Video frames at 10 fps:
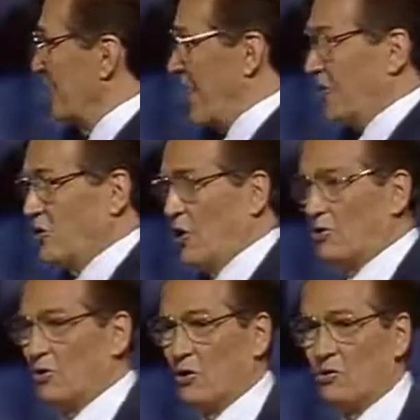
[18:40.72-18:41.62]
And I
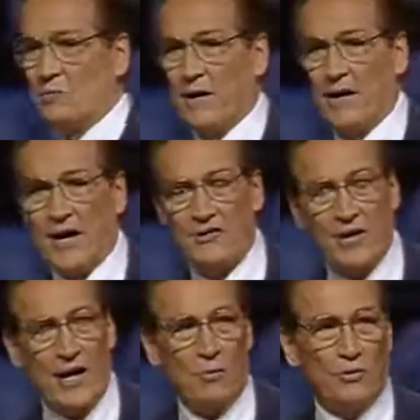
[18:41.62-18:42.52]
talked to those men and I
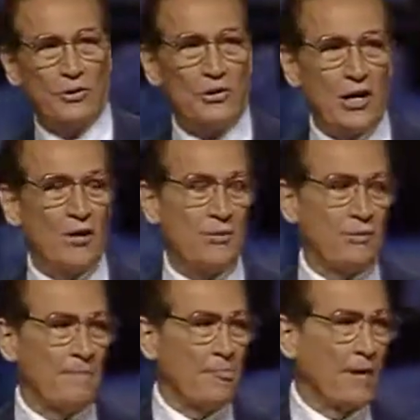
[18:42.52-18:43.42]
said, I want to tell
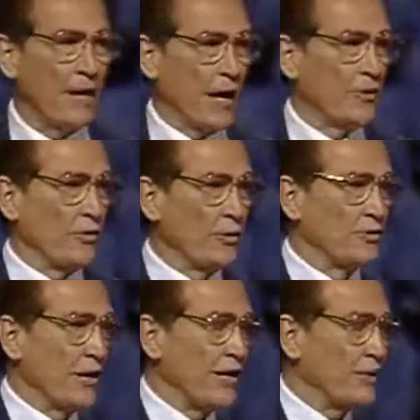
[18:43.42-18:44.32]
you, and to
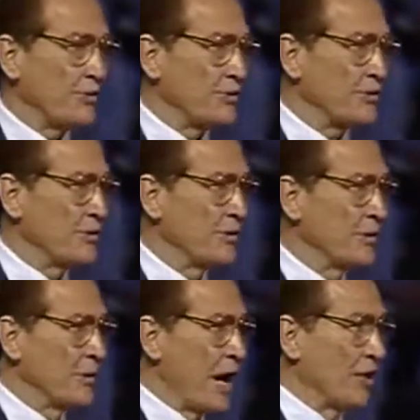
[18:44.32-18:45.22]
those ladies,
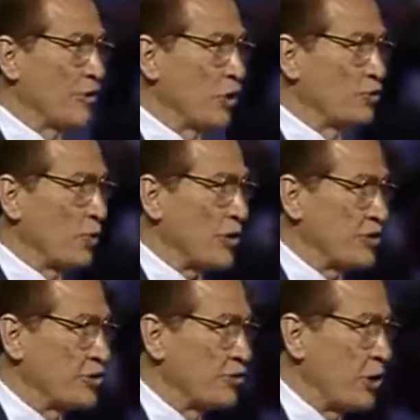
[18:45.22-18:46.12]
and to those
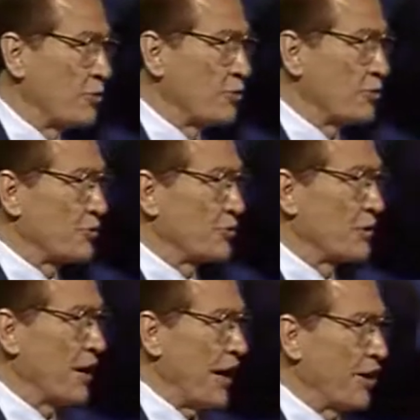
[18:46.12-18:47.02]
Russian
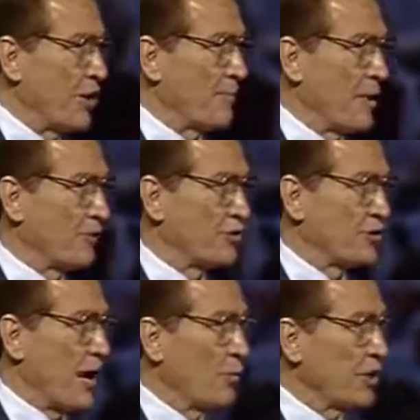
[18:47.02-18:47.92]
soldiers and army
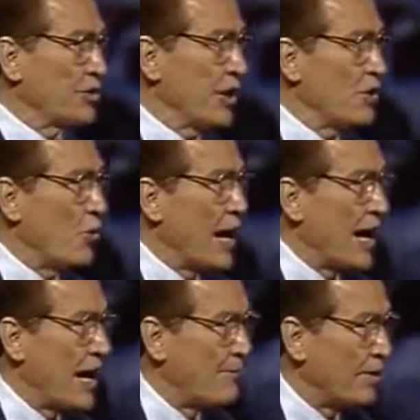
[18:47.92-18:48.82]
officers, I want to tell you
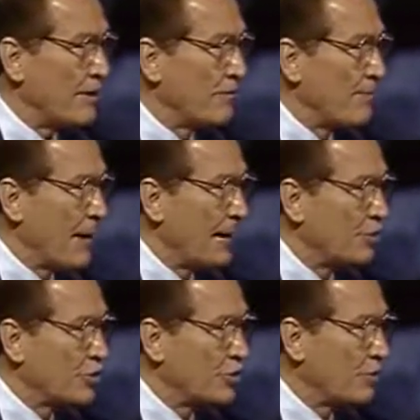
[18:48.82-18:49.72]
why I believe the
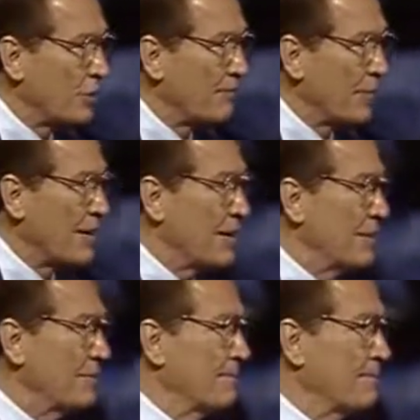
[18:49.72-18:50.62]
Bible is the Word of God.